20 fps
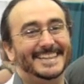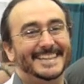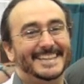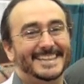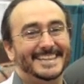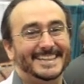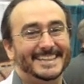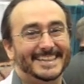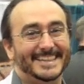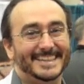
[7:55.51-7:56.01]

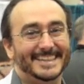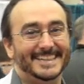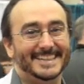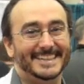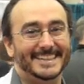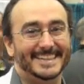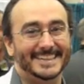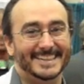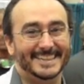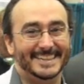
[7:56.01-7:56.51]

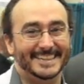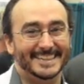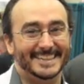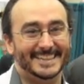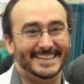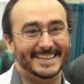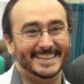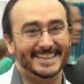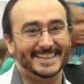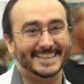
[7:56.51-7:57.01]

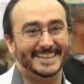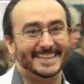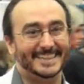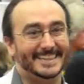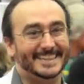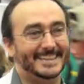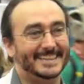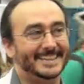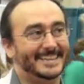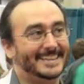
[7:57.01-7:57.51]

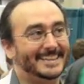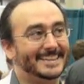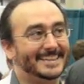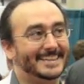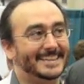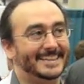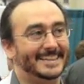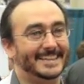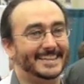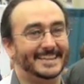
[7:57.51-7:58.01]

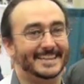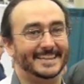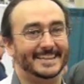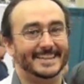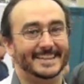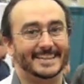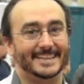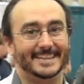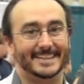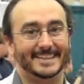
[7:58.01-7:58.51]

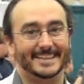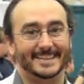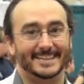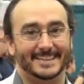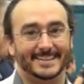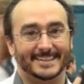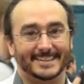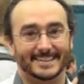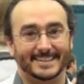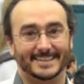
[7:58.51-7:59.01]

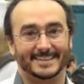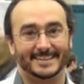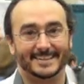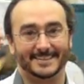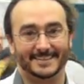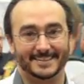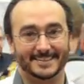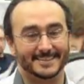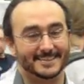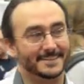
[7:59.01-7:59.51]

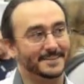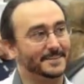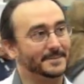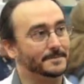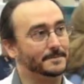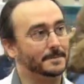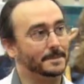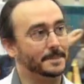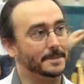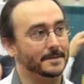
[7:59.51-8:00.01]

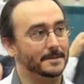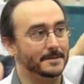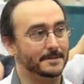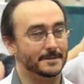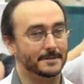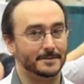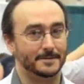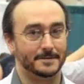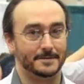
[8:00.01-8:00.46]
The person shown says nothing.